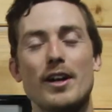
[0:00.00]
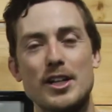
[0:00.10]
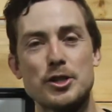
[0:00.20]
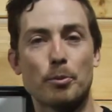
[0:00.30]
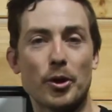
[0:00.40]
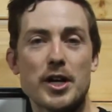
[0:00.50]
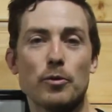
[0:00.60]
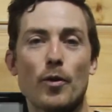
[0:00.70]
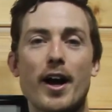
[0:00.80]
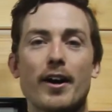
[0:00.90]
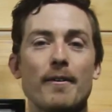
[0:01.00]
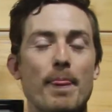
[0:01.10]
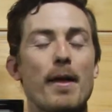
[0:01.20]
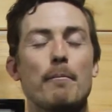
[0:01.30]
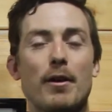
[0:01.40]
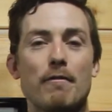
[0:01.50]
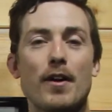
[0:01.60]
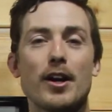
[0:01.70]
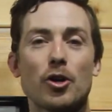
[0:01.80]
It's pretty rare, but a very